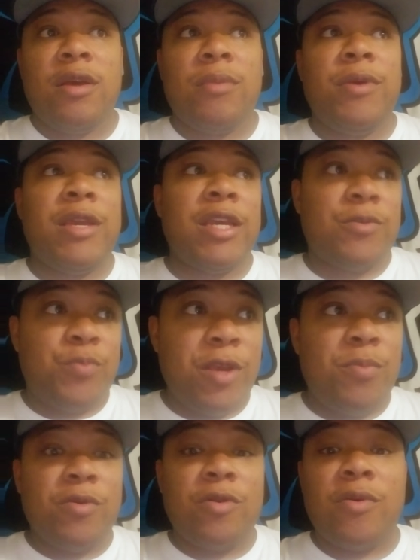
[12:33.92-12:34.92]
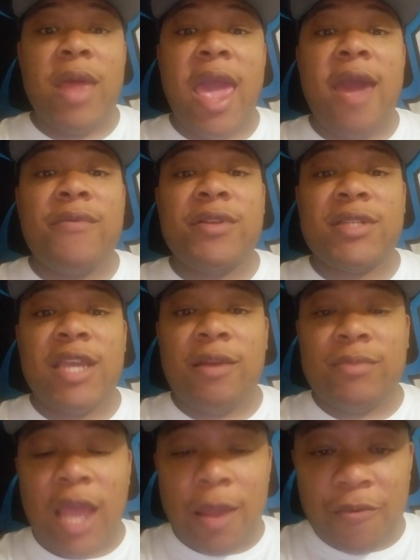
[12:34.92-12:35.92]
because people don't have the
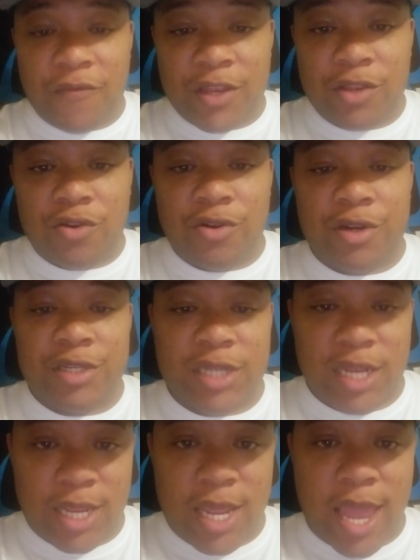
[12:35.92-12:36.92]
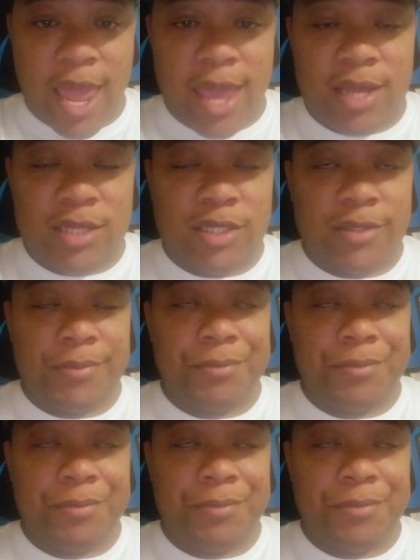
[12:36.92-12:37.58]
same type of endurance that he has.